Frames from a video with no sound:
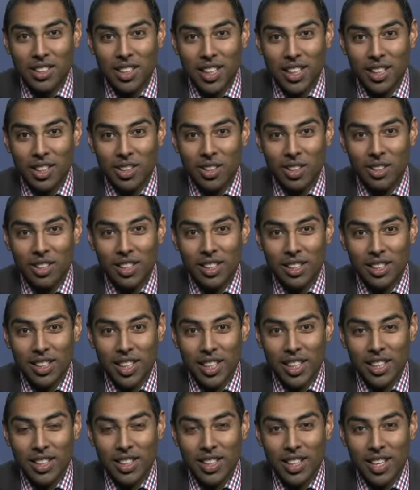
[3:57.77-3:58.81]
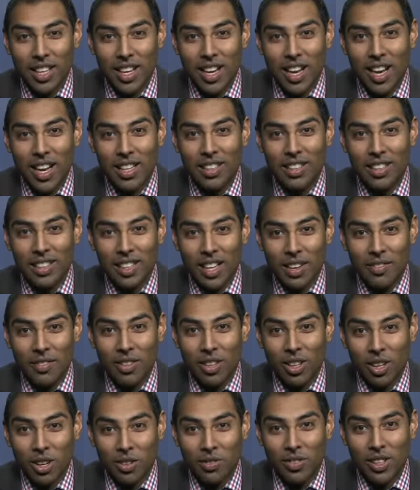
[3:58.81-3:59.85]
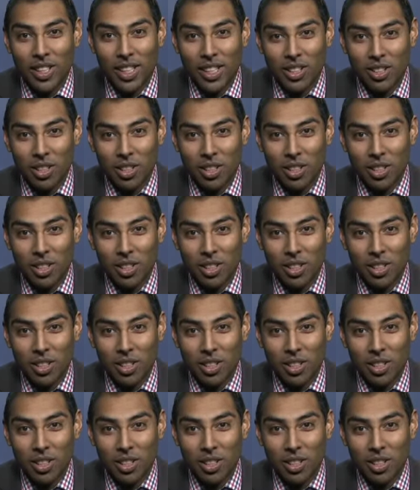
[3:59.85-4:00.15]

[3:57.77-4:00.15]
needle on the skin at the level of the